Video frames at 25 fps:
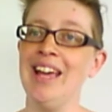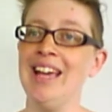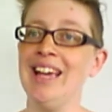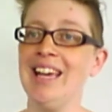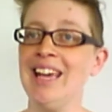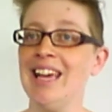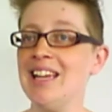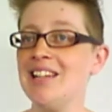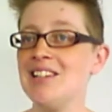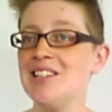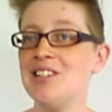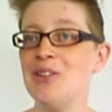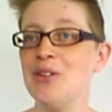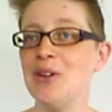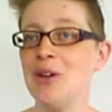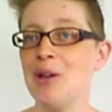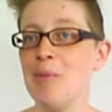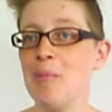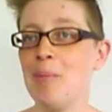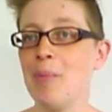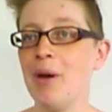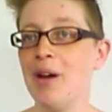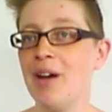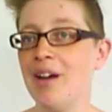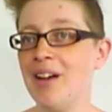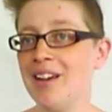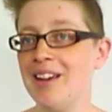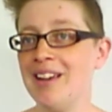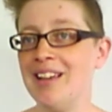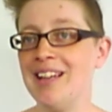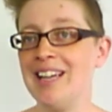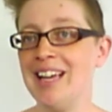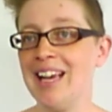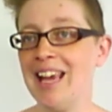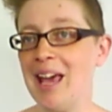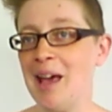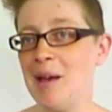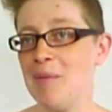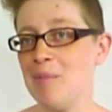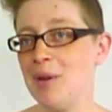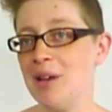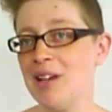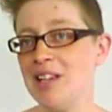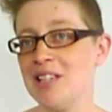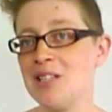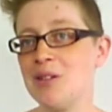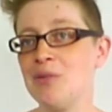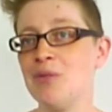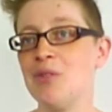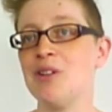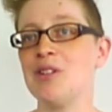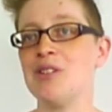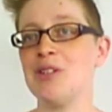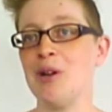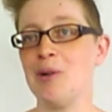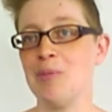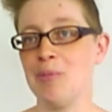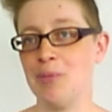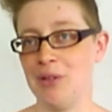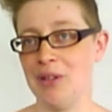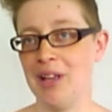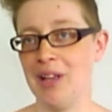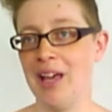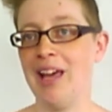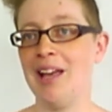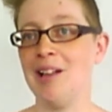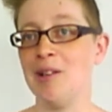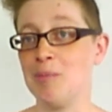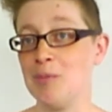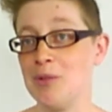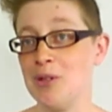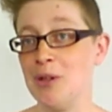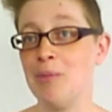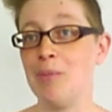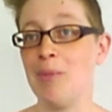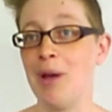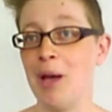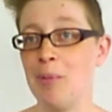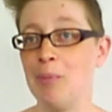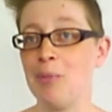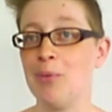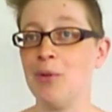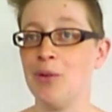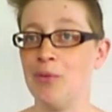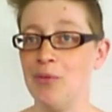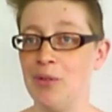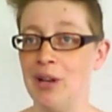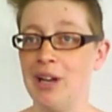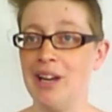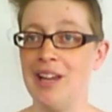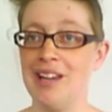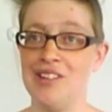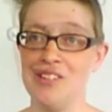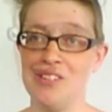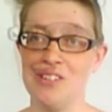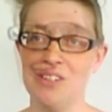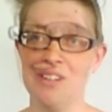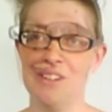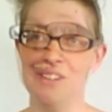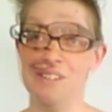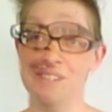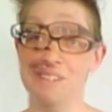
kits you can buy in the chemist, for example, that helps you map ovulation.